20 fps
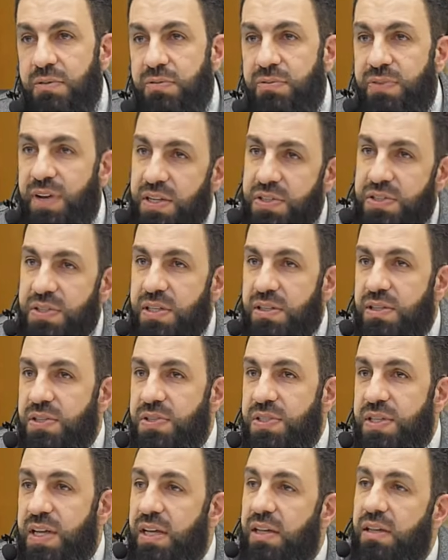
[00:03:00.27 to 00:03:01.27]
fasting this
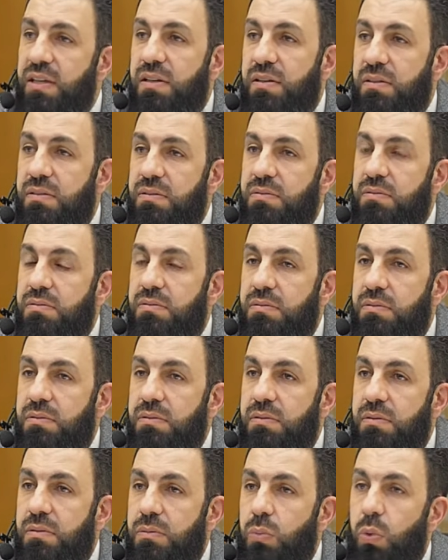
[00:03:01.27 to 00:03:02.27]
day
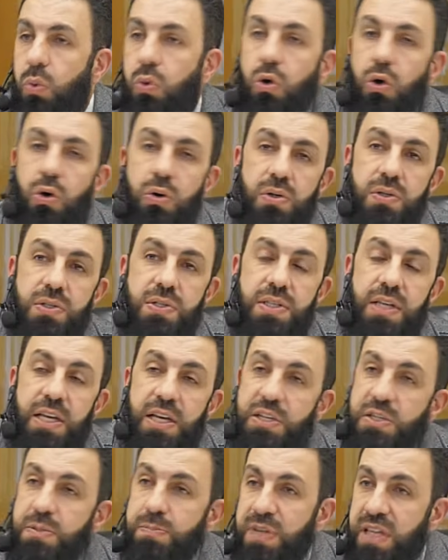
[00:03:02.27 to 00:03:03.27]
will cause the
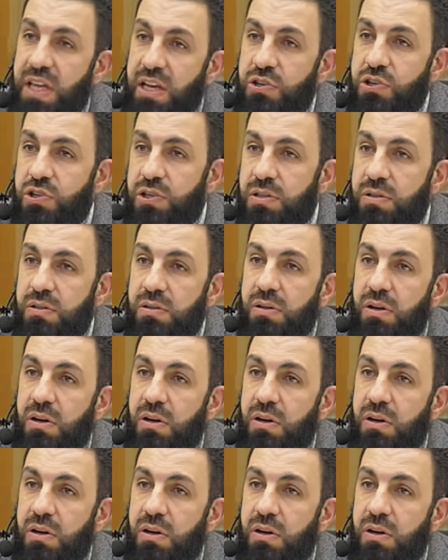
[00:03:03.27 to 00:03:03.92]
expiation